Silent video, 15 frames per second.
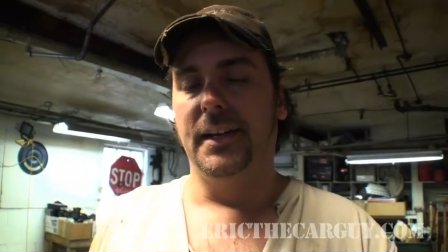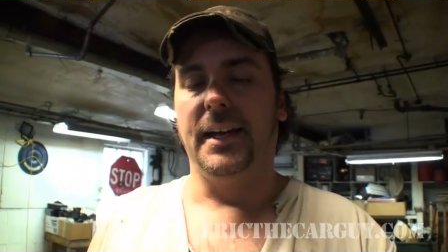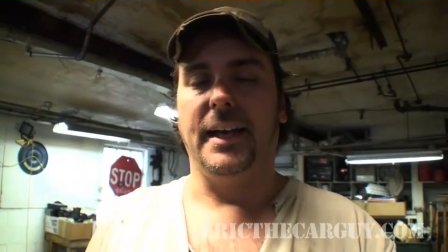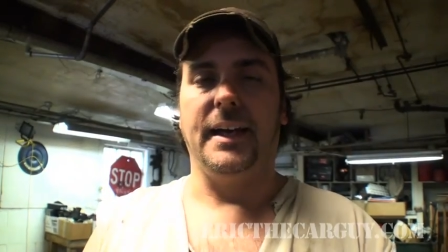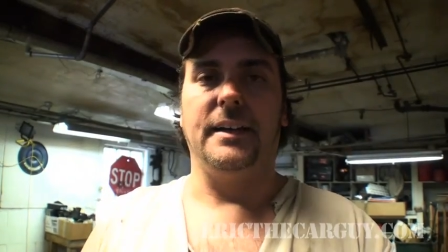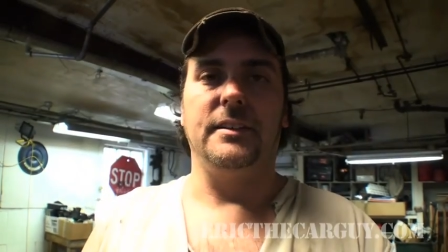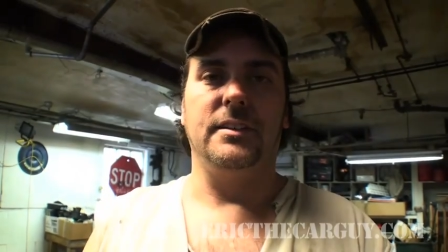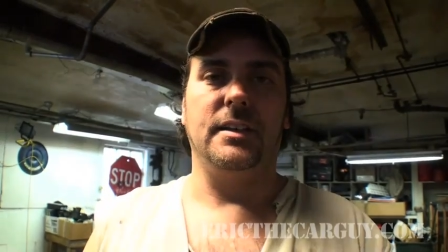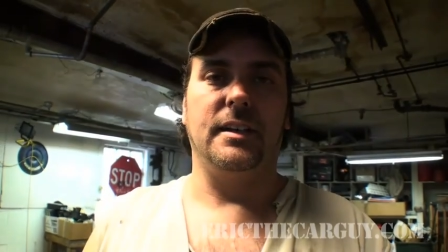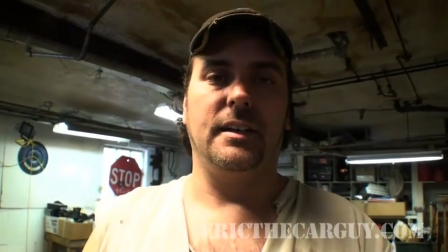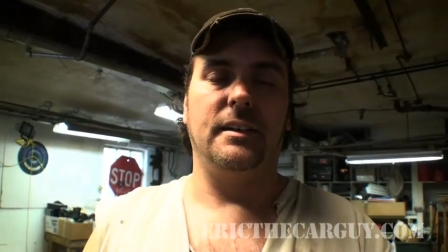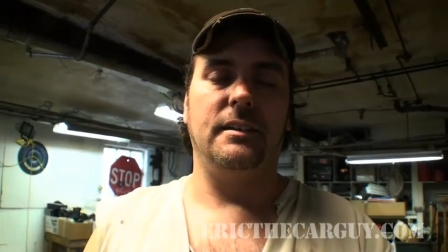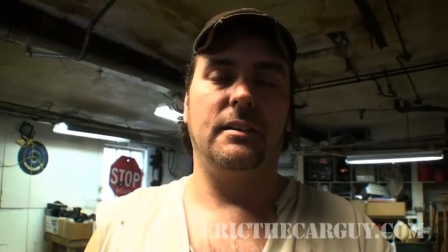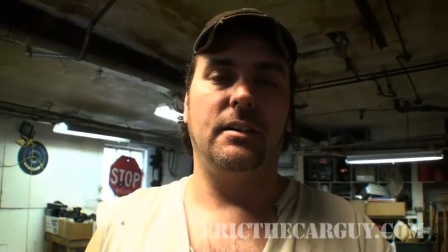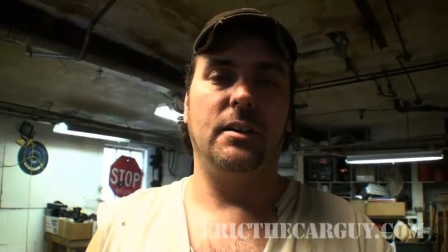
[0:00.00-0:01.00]
And
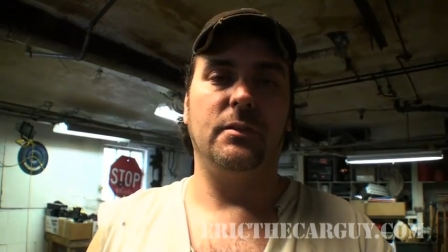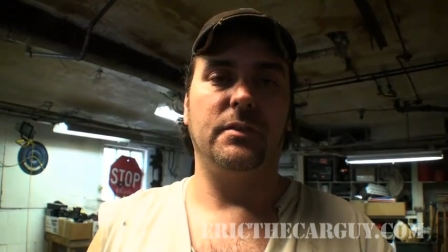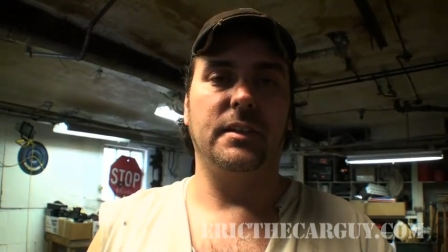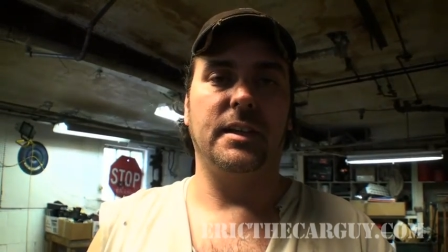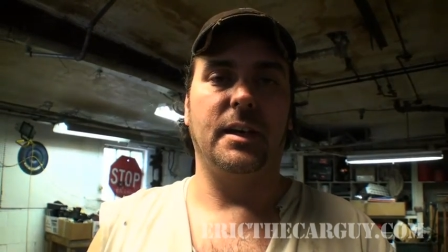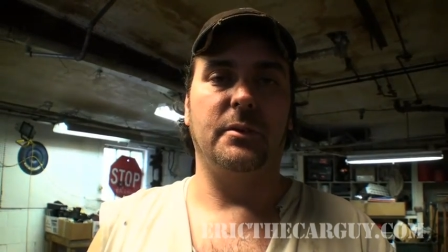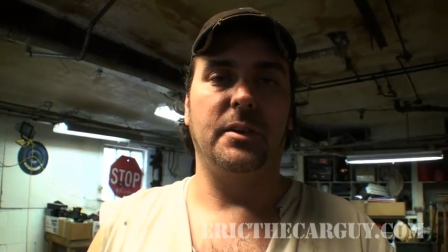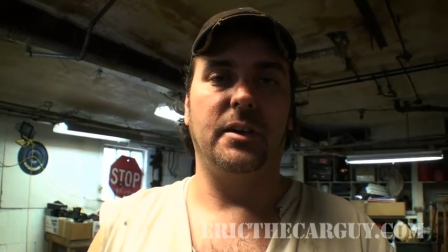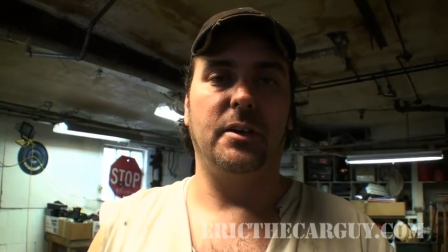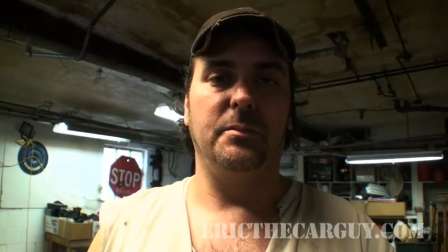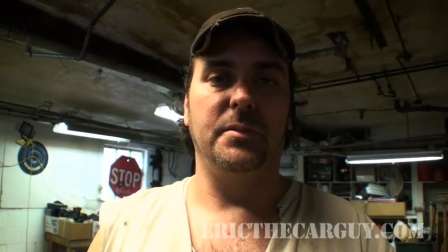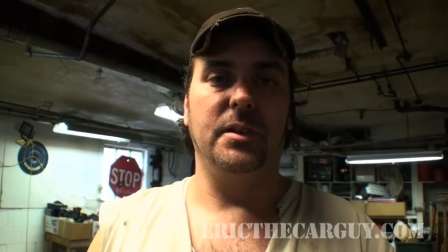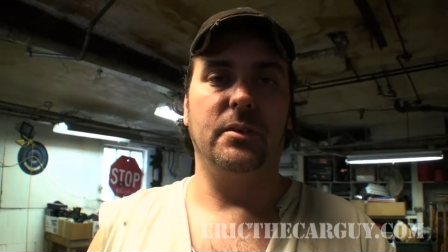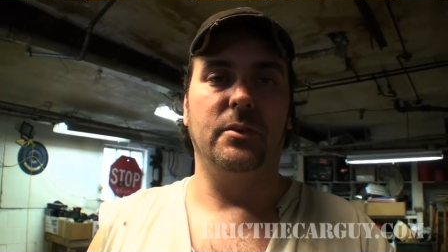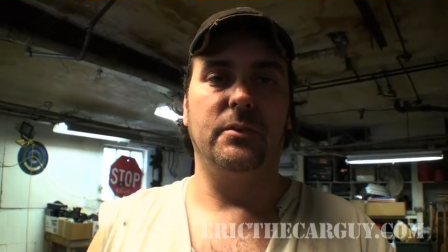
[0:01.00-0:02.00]
uh, hopefully that will
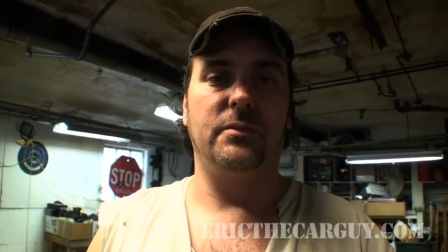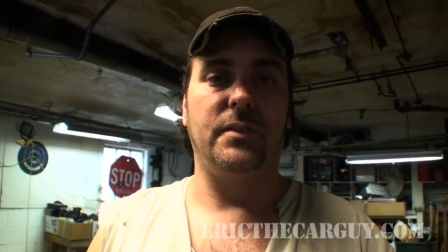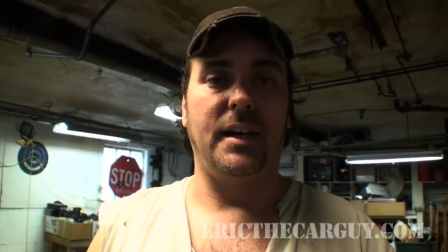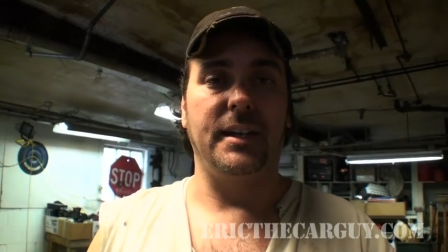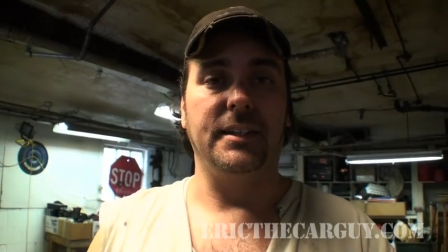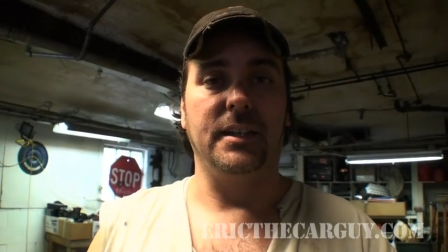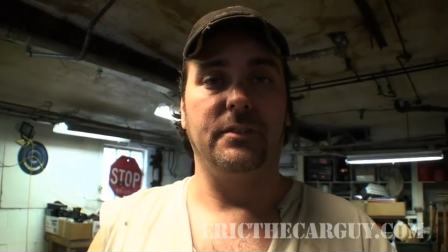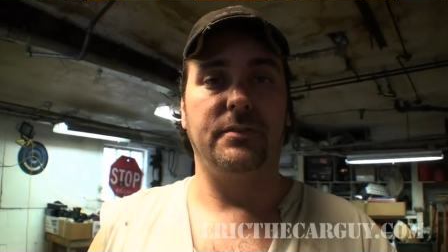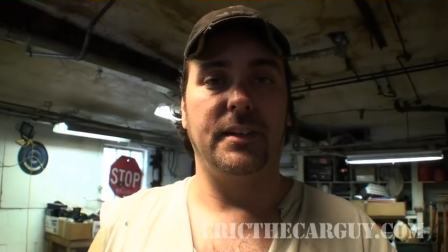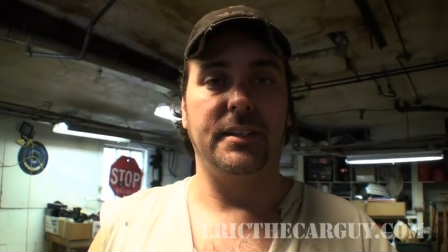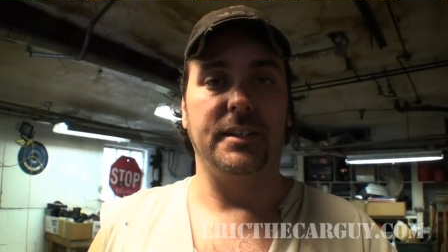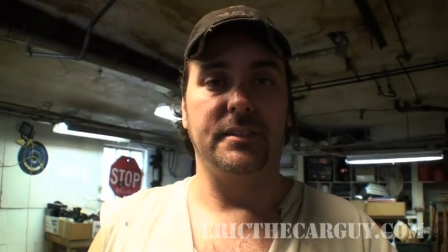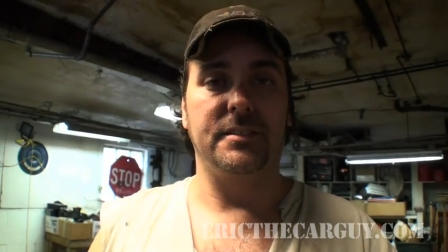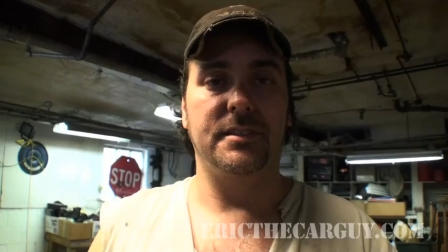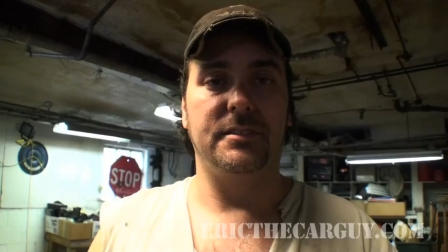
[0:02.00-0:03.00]
help you find the
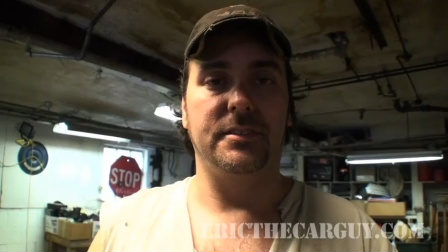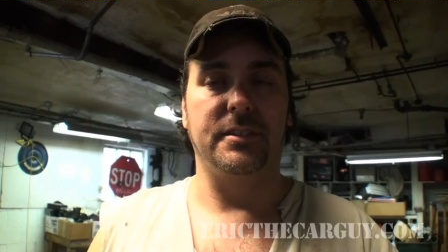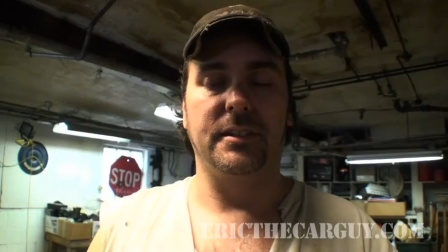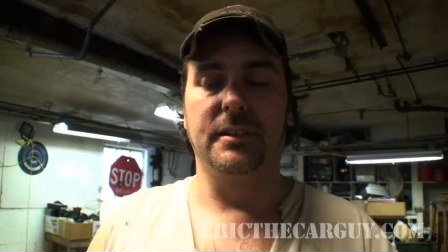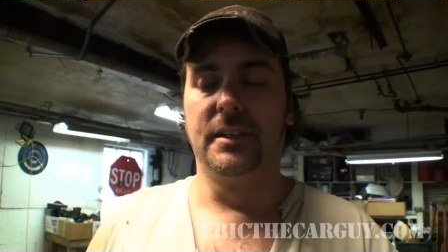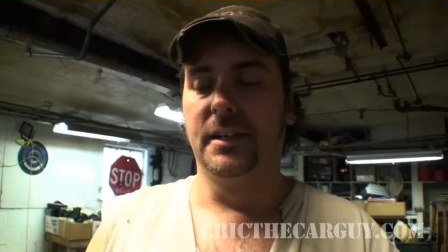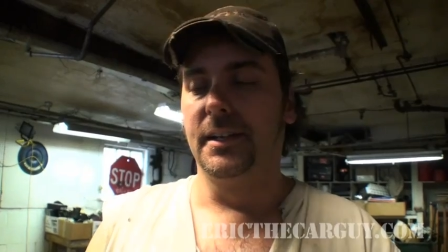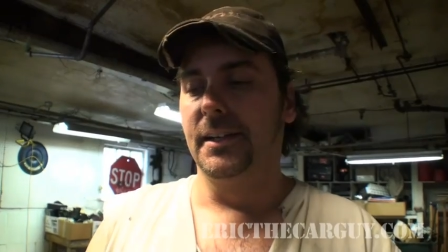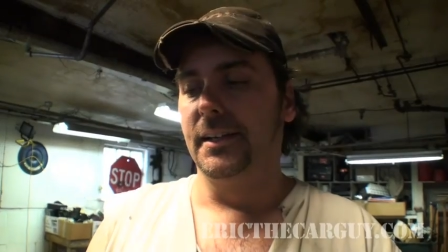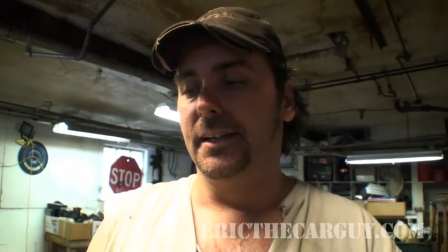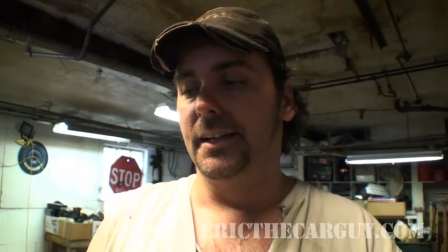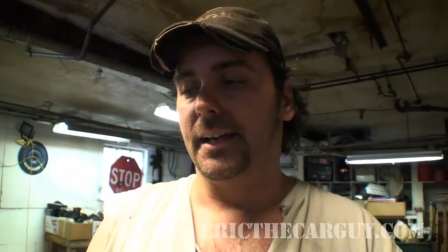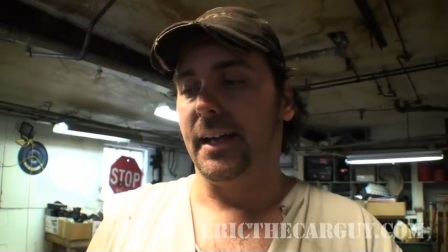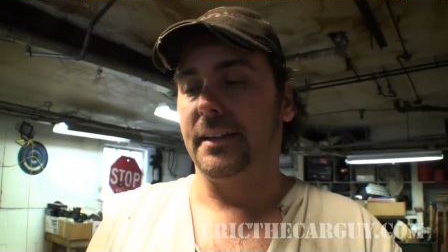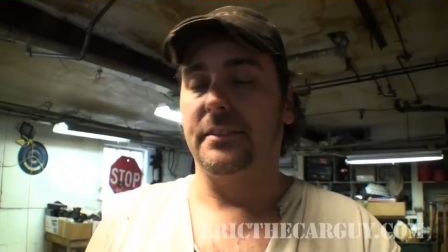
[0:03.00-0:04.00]
offending cylinder
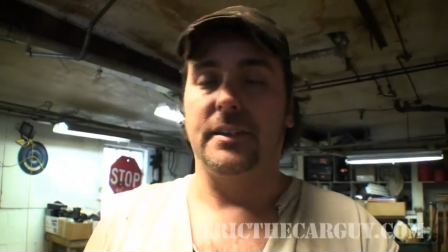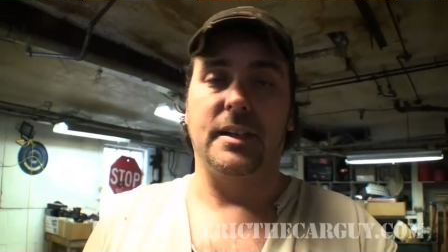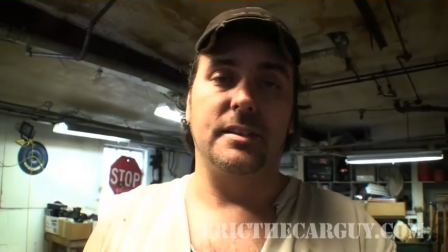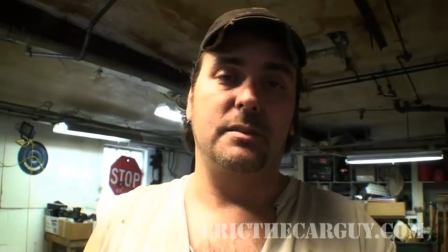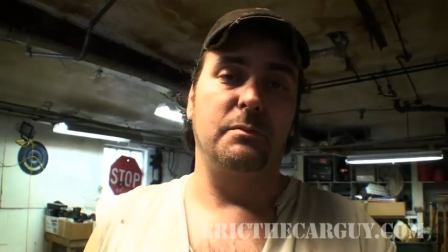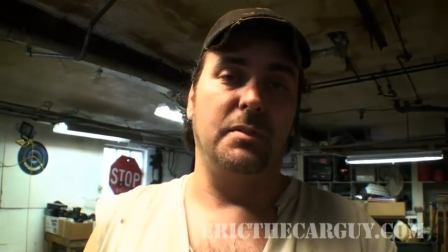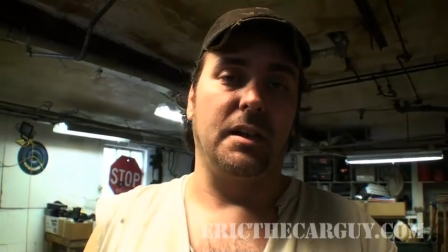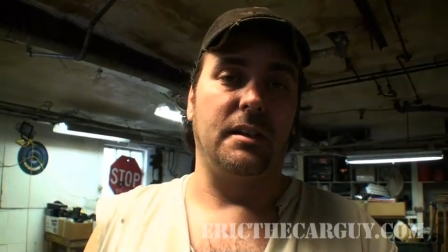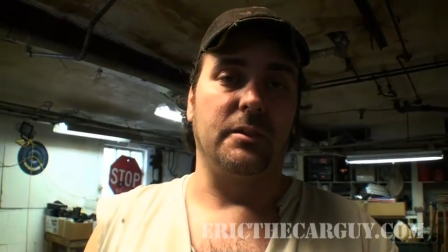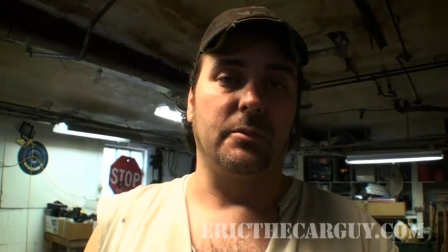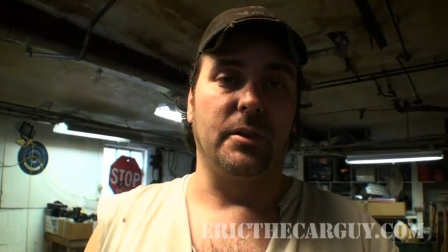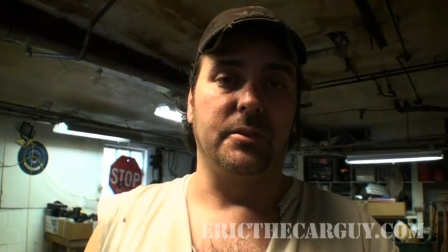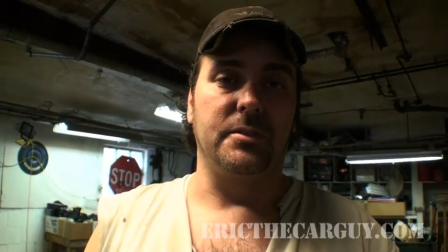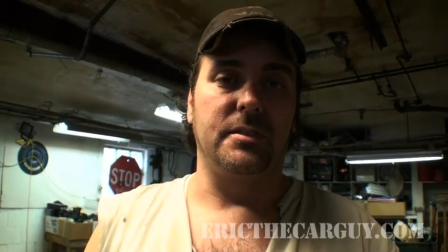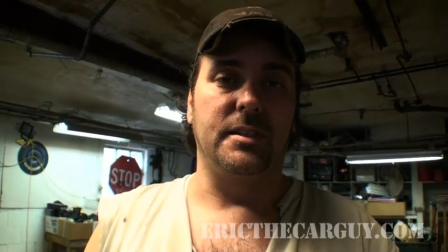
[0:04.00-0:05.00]
and thus be on the
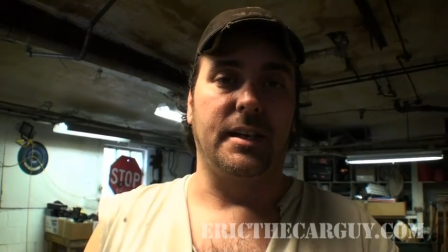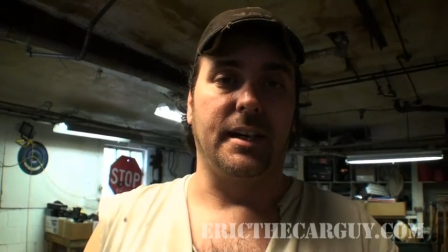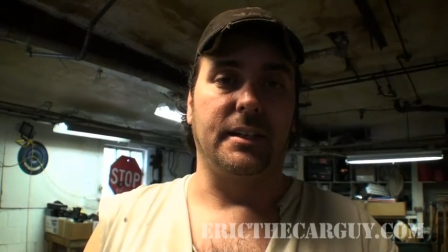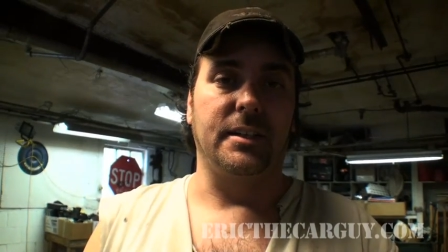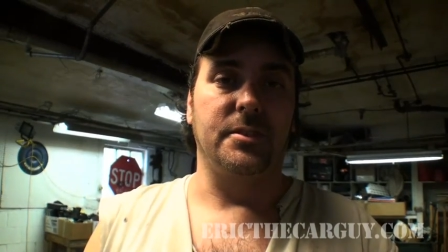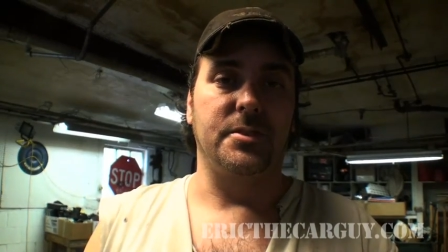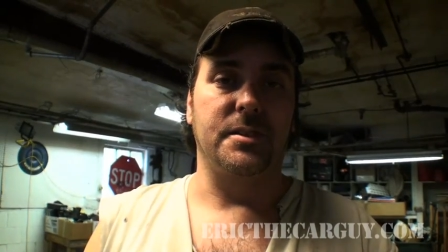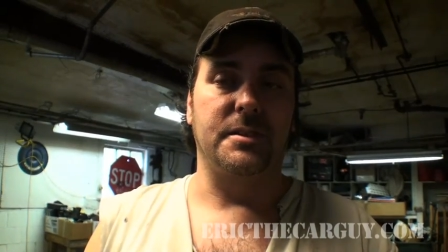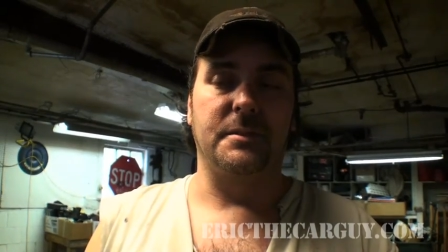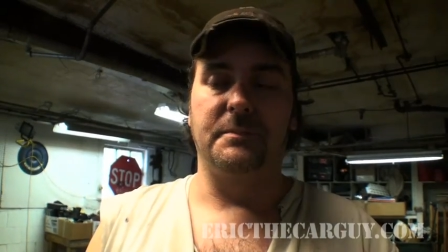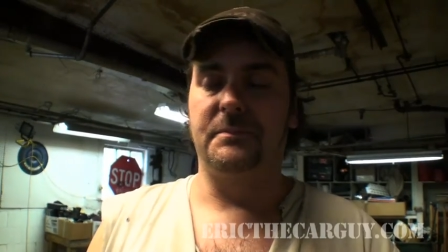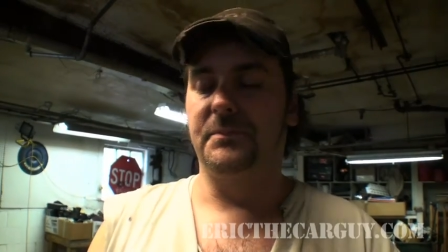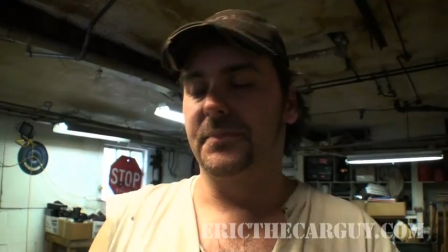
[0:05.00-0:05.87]
road to diagnosis.